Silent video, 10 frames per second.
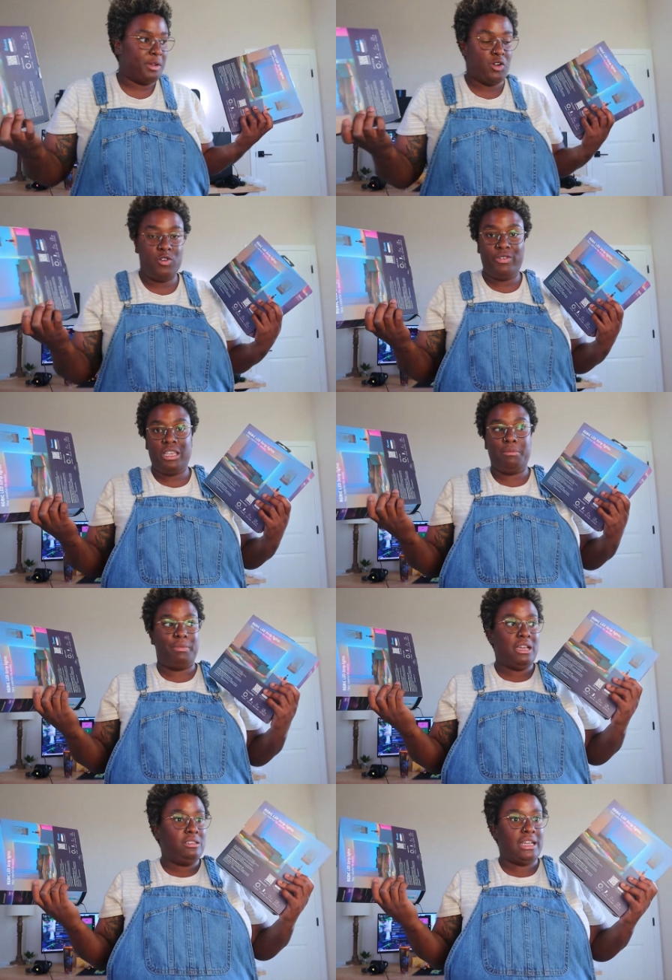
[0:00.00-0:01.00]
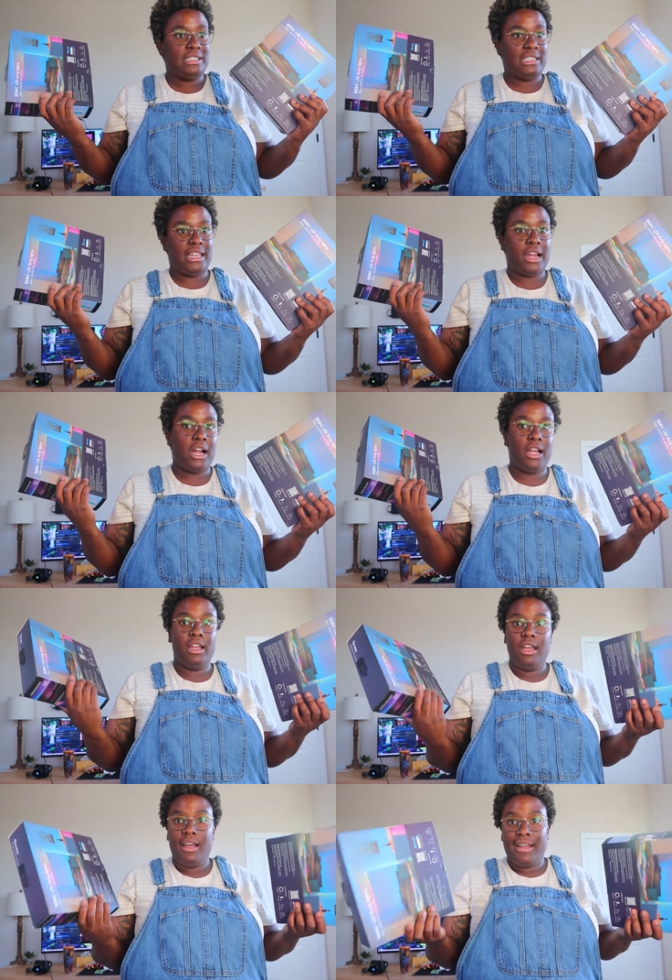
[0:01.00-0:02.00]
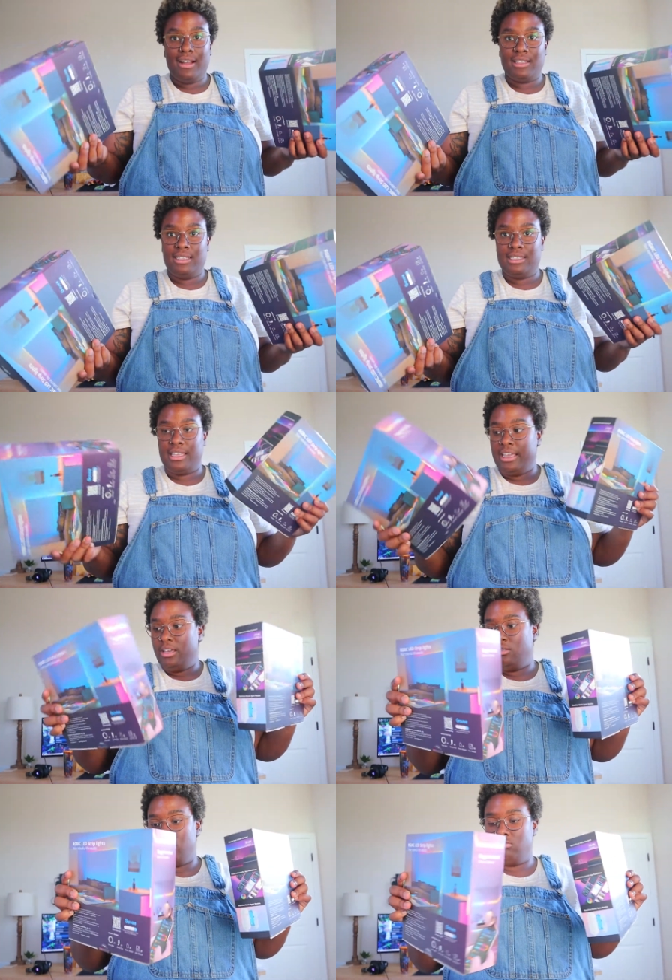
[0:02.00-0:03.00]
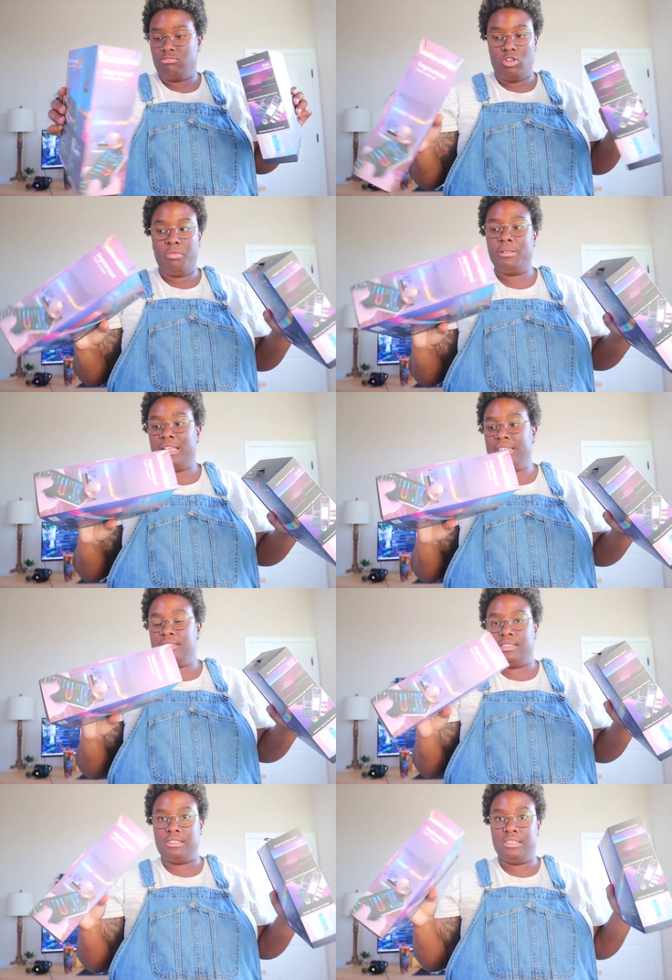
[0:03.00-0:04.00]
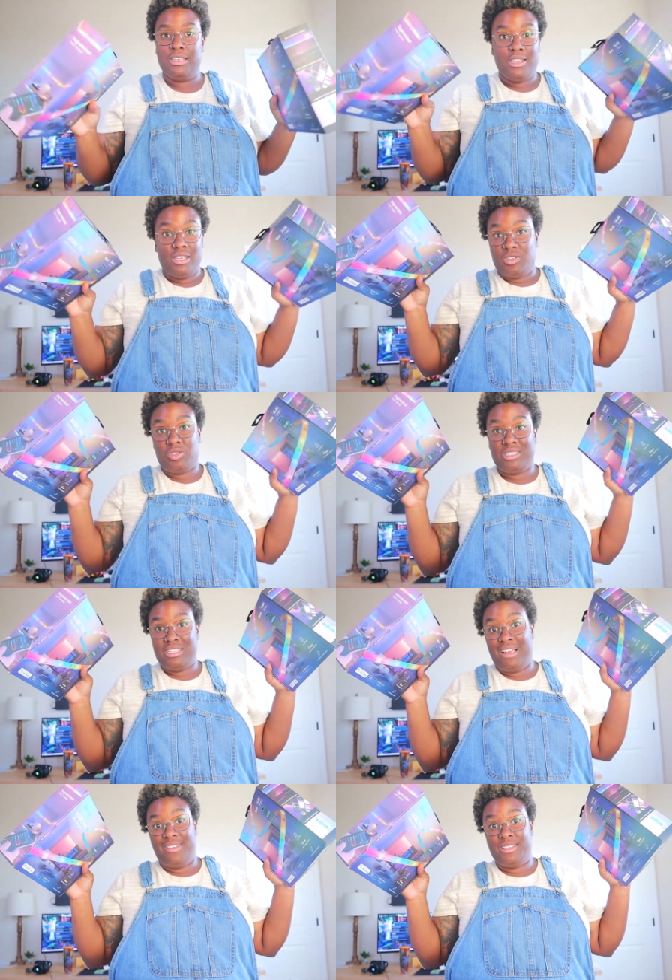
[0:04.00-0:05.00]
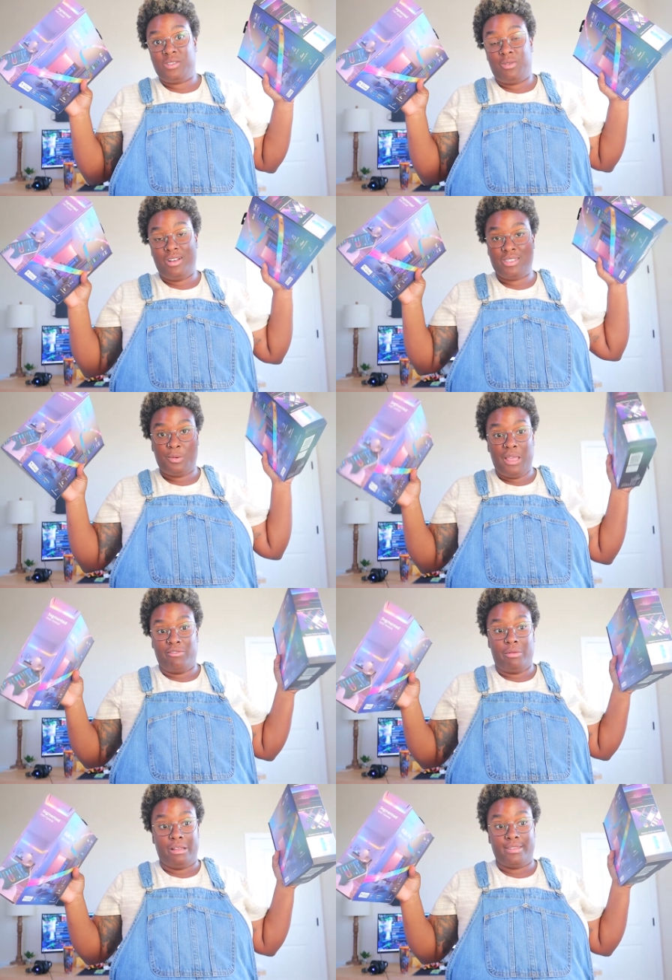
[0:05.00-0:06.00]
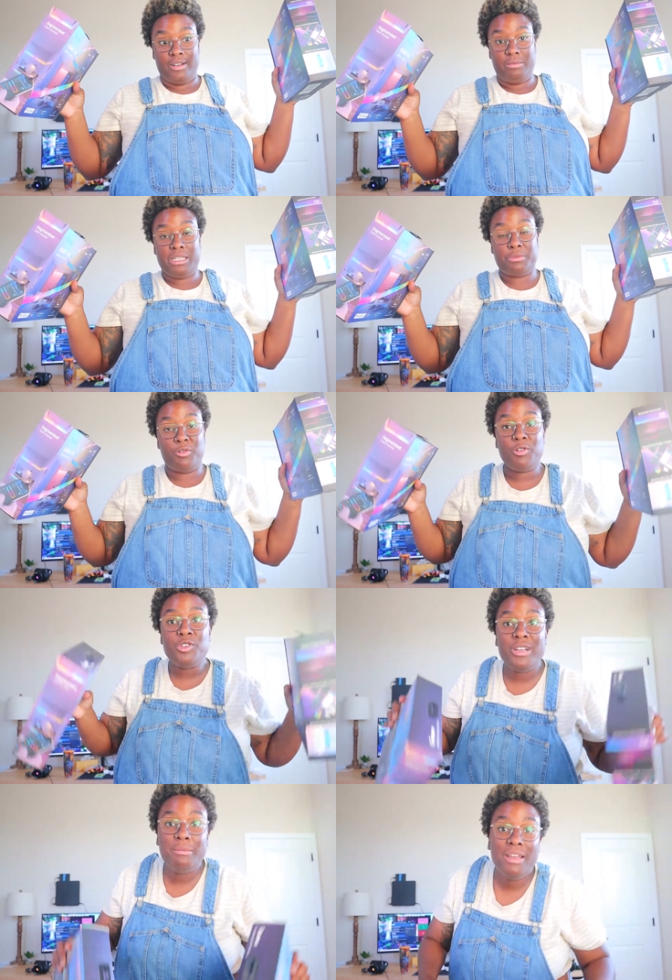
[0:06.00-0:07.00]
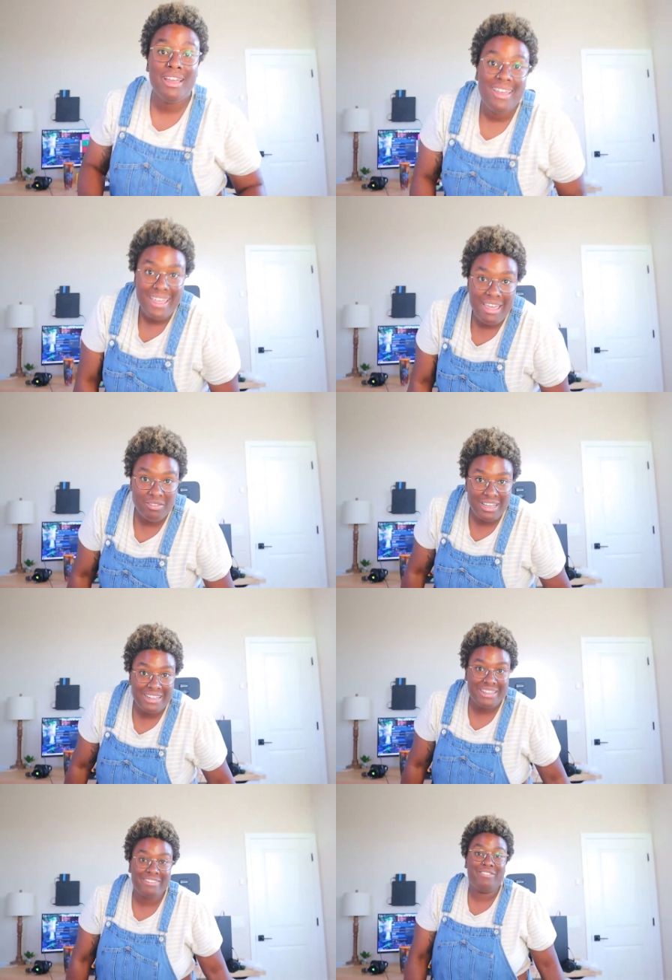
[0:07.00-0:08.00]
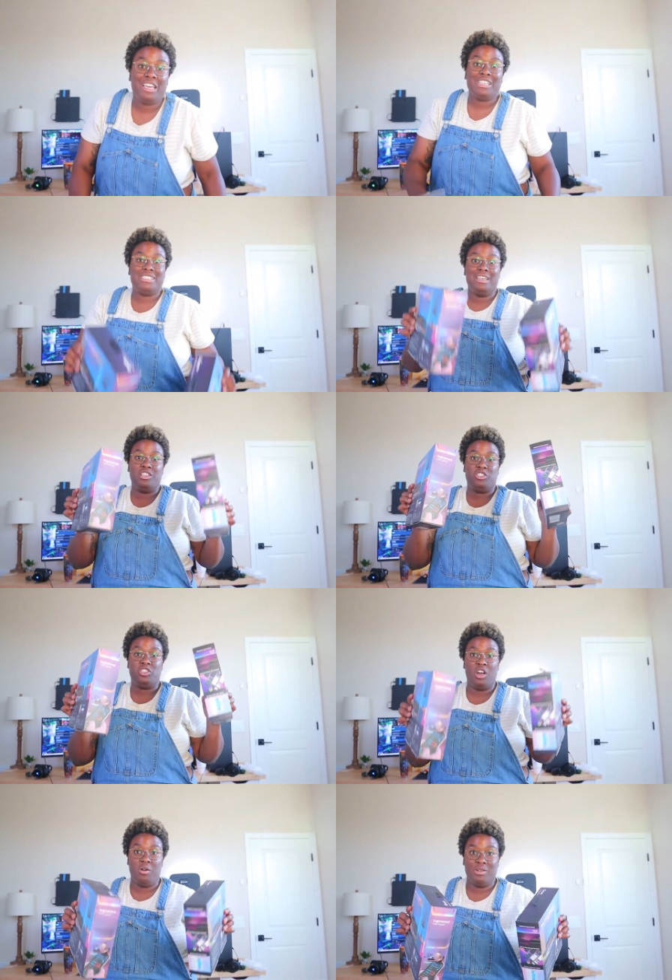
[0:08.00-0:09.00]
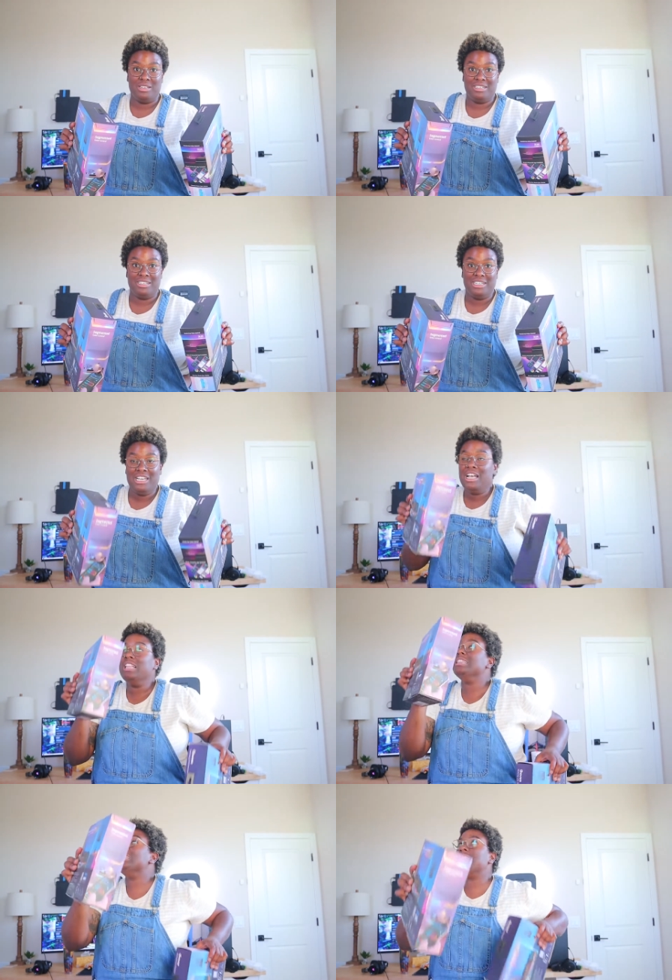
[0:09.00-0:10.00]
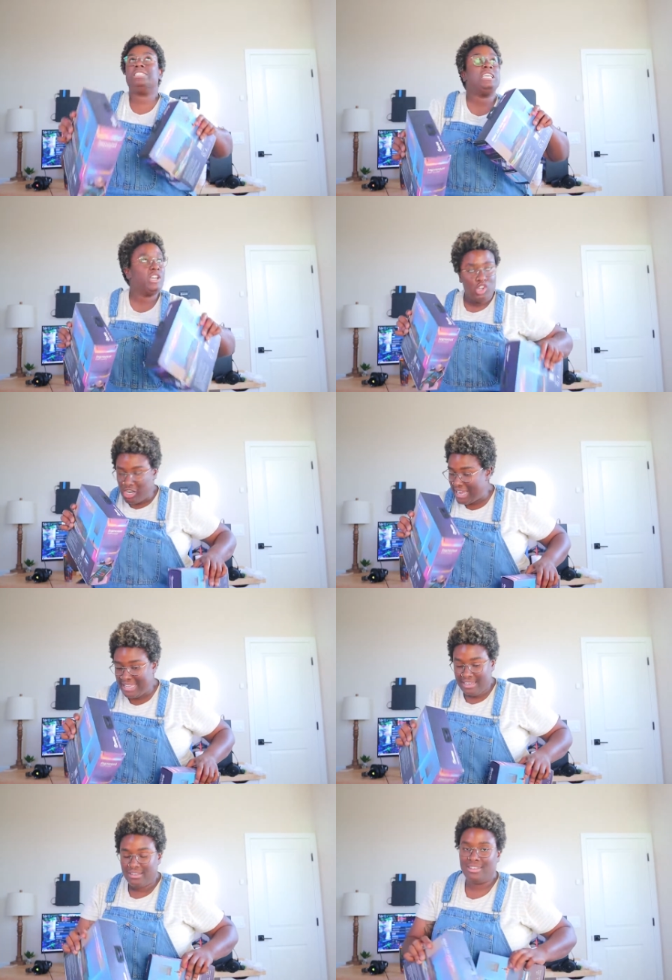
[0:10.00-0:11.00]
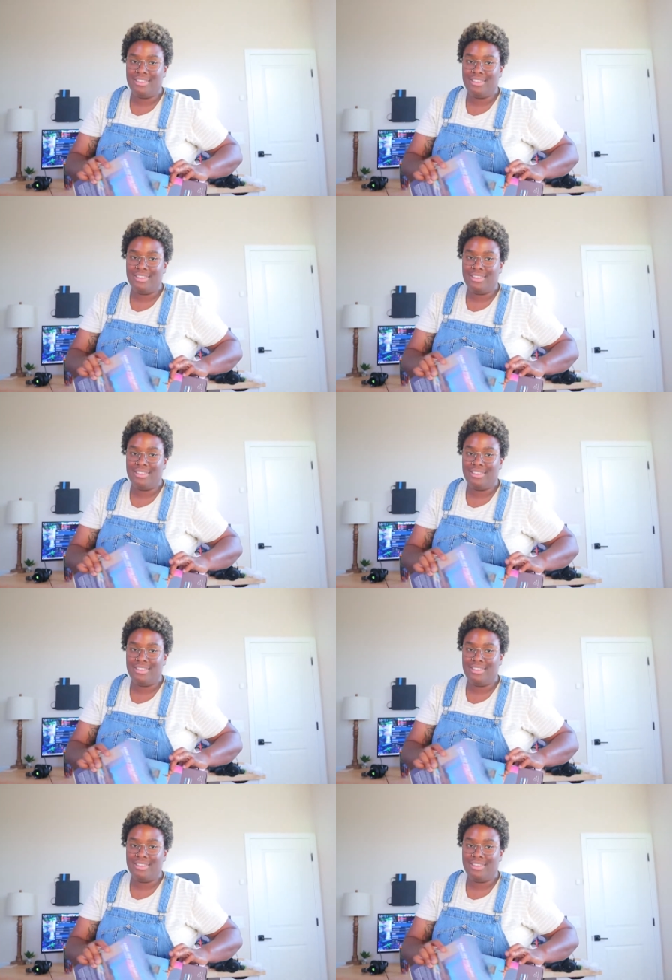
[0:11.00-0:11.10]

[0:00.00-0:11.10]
goofy big lights that I got these like rope lights. So let's see how this works. We have about 30 minutes before stream and we gotta get it fixed. So let's get cracking.